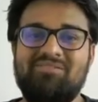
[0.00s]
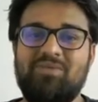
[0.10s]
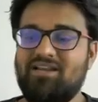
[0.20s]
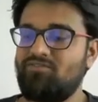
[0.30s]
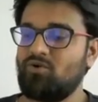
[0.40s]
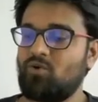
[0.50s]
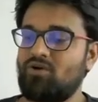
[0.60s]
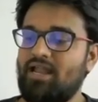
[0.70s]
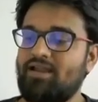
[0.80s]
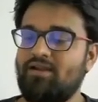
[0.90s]
But if you
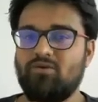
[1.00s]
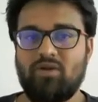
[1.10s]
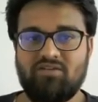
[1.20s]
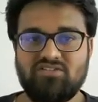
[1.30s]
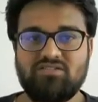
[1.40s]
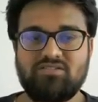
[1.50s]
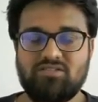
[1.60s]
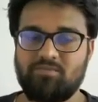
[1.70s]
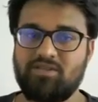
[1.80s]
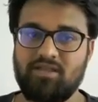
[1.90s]
don't like it, you know, adjust
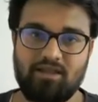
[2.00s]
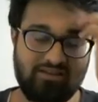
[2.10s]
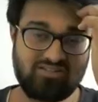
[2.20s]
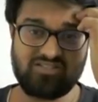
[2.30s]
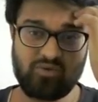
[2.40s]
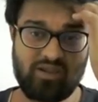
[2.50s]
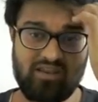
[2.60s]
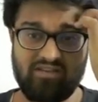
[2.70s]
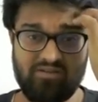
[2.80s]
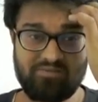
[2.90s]
something, and just you
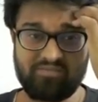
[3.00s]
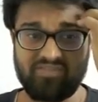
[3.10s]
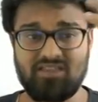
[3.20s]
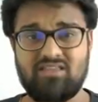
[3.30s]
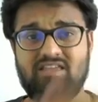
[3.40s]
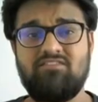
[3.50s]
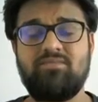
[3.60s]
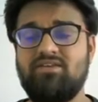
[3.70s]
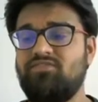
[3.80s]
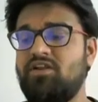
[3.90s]
can give
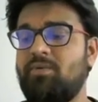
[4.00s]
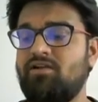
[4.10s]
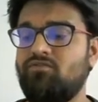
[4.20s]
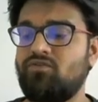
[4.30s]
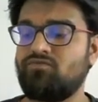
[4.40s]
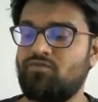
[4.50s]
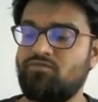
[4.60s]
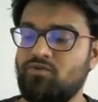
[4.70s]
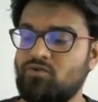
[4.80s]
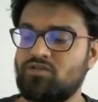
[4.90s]
me feedback for, for
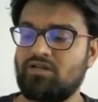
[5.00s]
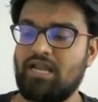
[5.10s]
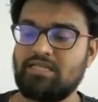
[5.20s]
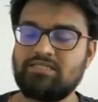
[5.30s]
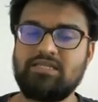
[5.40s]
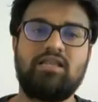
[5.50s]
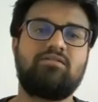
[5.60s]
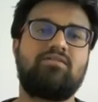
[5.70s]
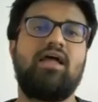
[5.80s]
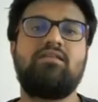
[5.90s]
future classes. I'll
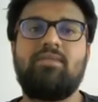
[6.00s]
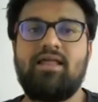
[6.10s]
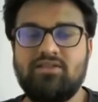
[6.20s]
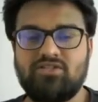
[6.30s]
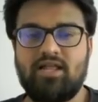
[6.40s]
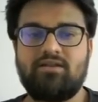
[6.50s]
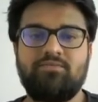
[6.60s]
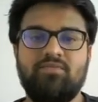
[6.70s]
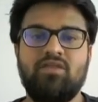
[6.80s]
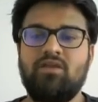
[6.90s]
try and manage that.
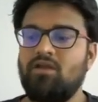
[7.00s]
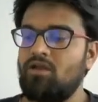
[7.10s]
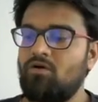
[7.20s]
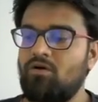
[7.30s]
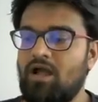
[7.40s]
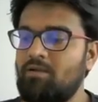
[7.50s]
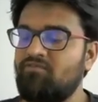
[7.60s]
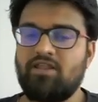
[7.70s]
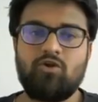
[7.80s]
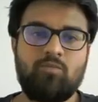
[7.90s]
I'm
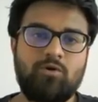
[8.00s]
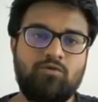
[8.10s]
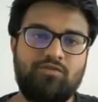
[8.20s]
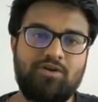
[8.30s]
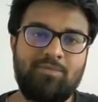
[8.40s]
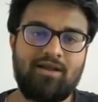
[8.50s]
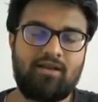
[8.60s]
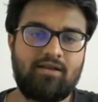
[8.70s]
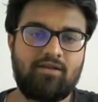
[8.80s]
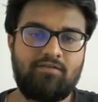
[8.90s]
very open to feedback
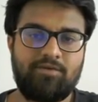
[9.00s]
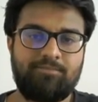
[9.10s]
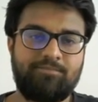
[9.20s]
right away.